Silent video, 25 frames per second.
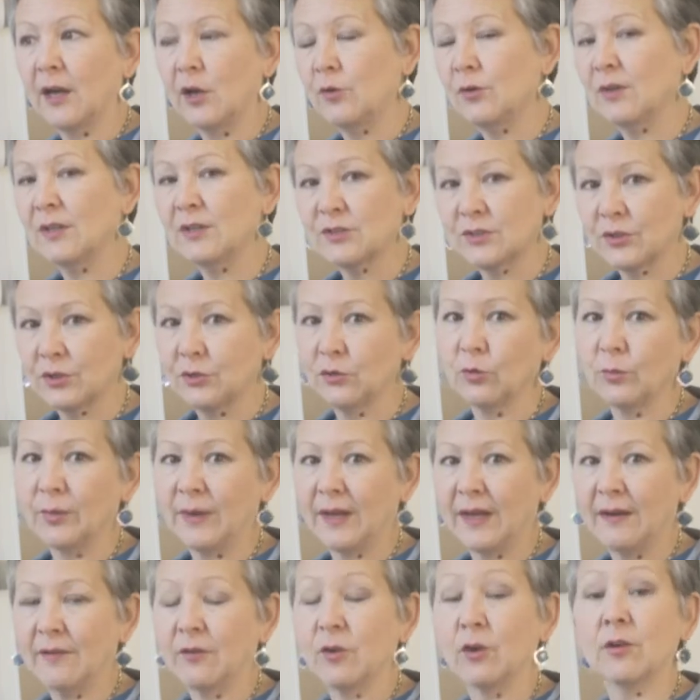own internal
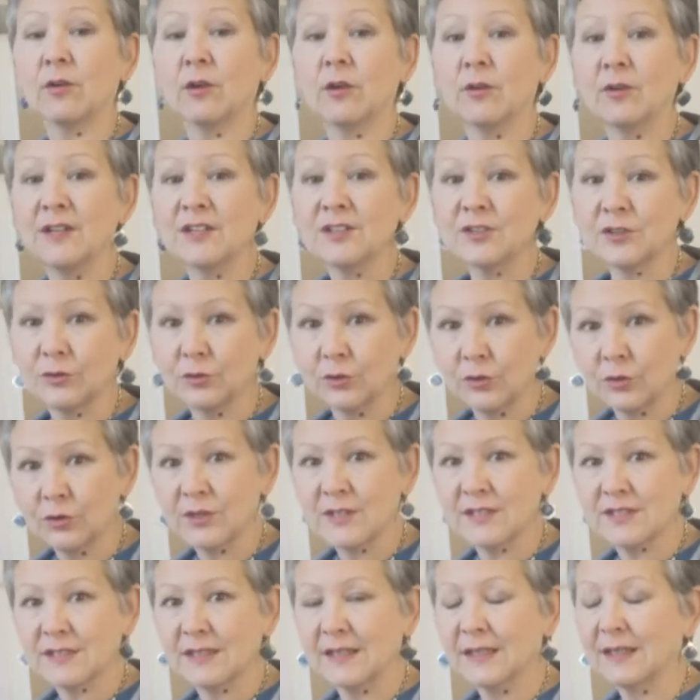parent, our own internal
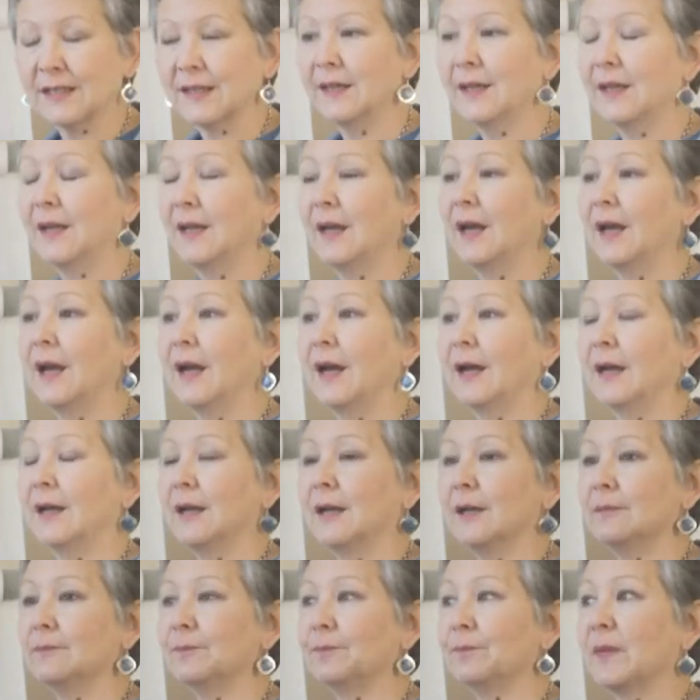critic,
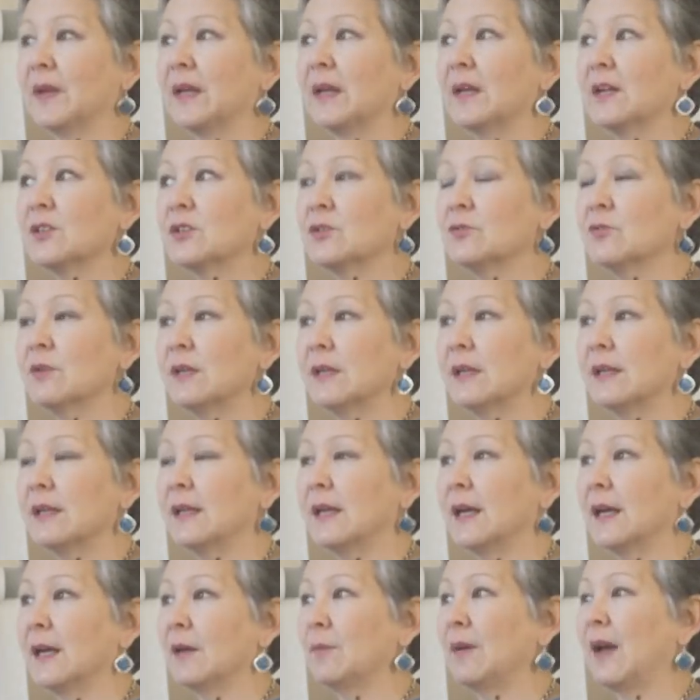to
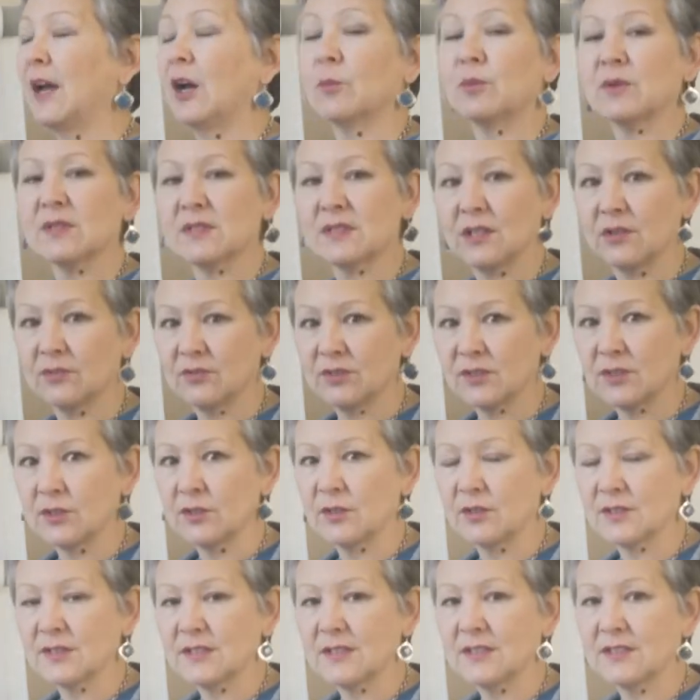really help ourselves as
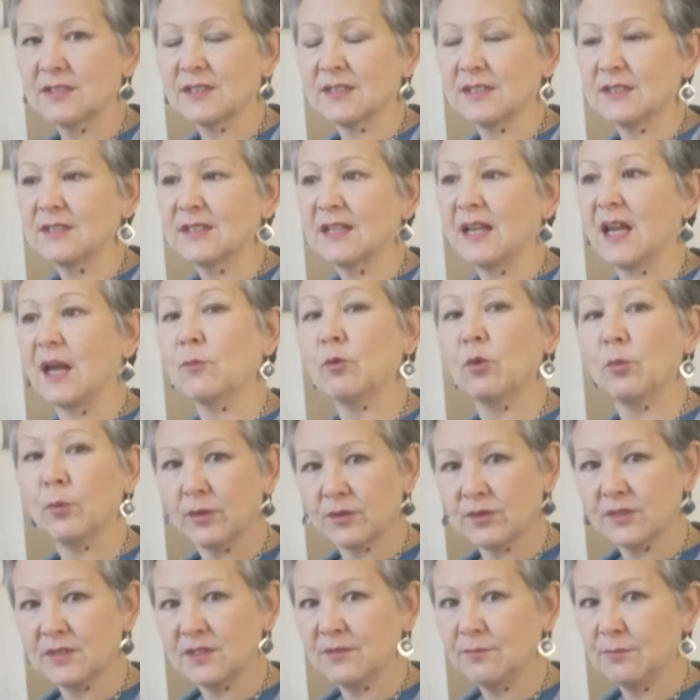artists and to get a more
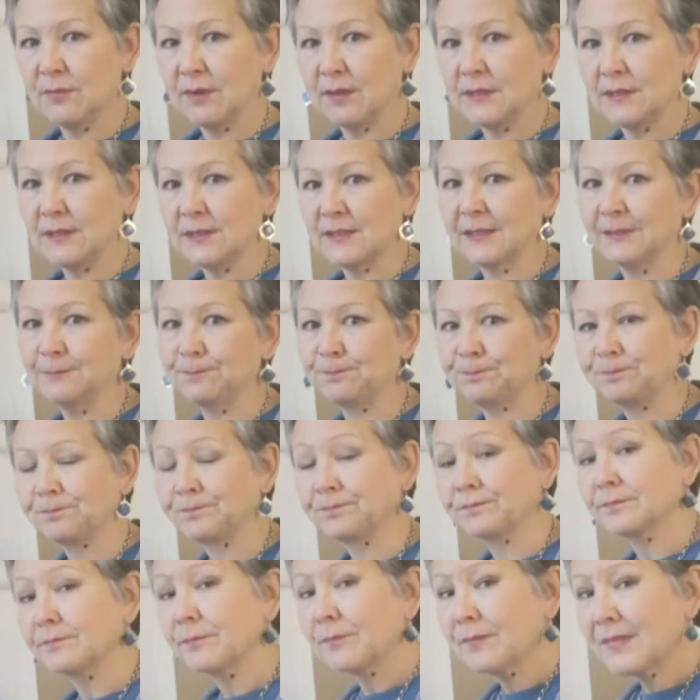positive mindset.
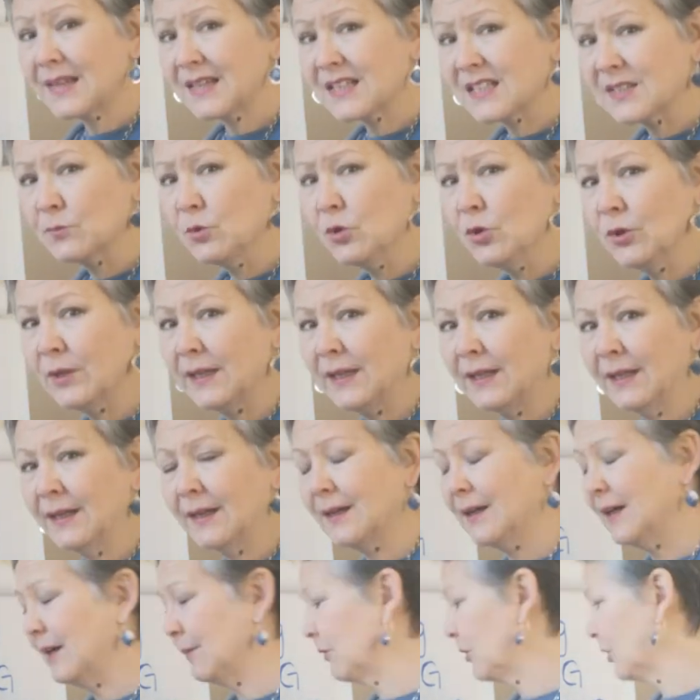This morning
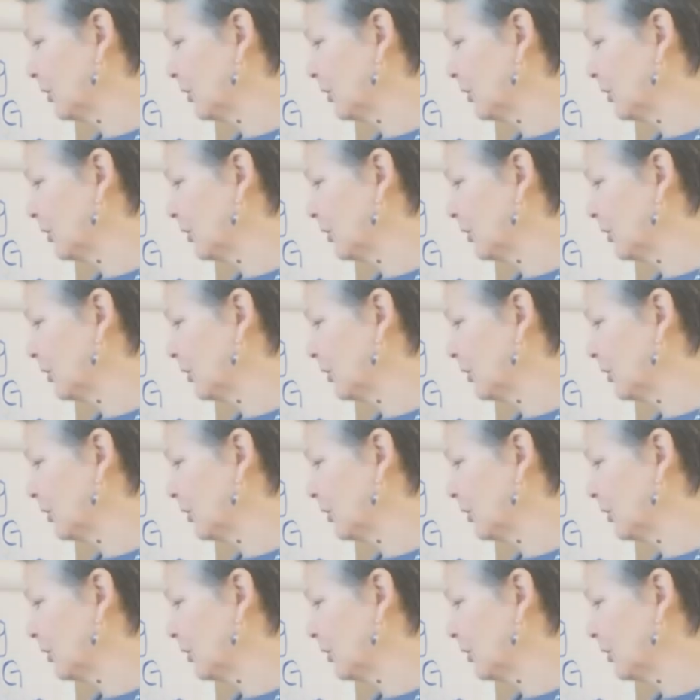I'm